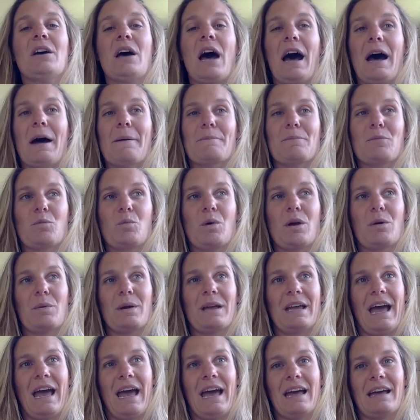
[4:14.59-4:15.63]
um, where we
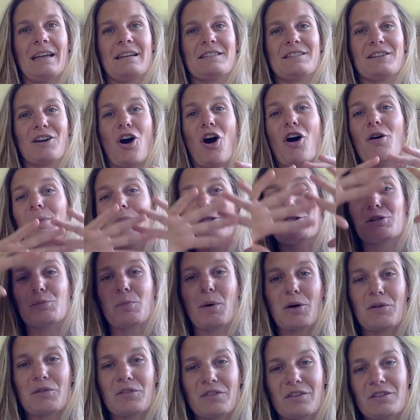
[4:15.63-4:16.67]
had a whole bunch of
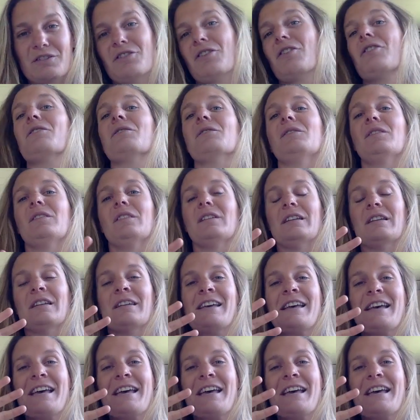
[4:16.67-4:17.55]
post it notes and,